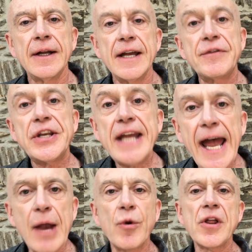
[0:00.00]
If
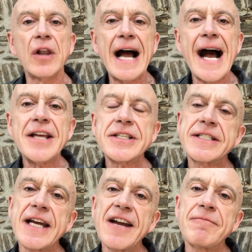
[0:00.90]
today were the
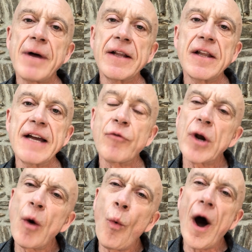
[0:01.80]
last day of my life,
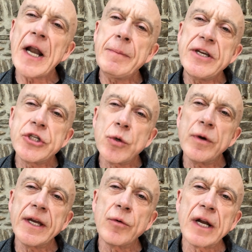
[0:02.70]
would I want to be
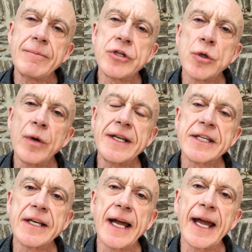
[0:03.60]
doing what I'm doing
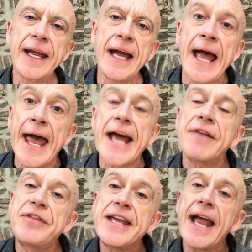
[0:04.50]
today? And
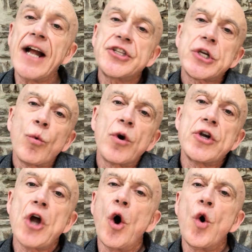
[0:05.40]
if the answer were
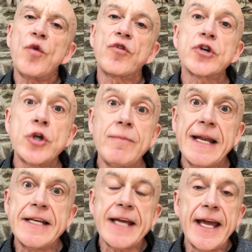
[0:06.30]
no for too
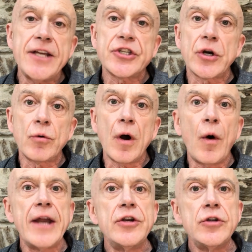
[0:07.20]
many days in a row,
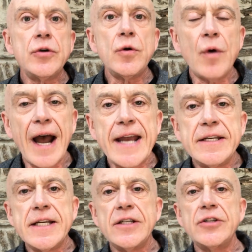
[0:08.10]
I knew I
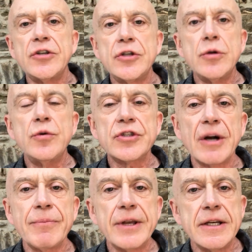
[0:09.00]
needed to do
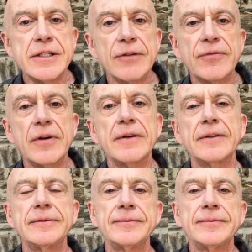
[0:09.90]
something different.